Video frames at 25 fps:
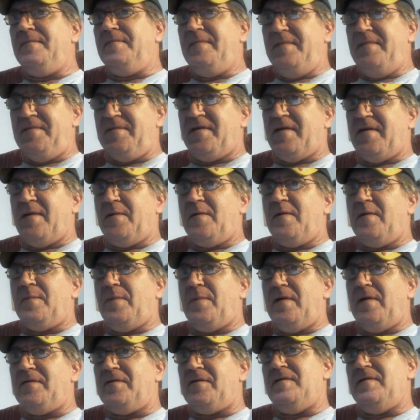that we're
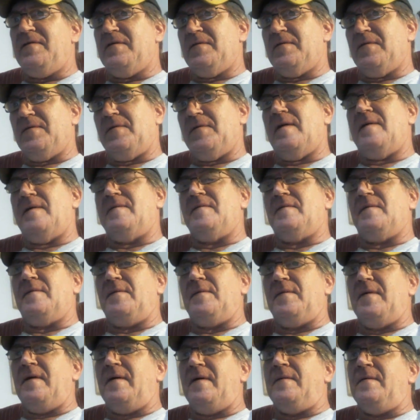pussies or whatever.
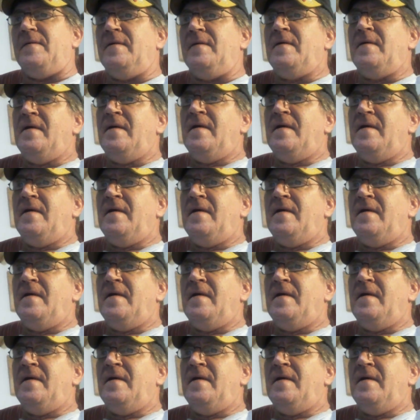Well,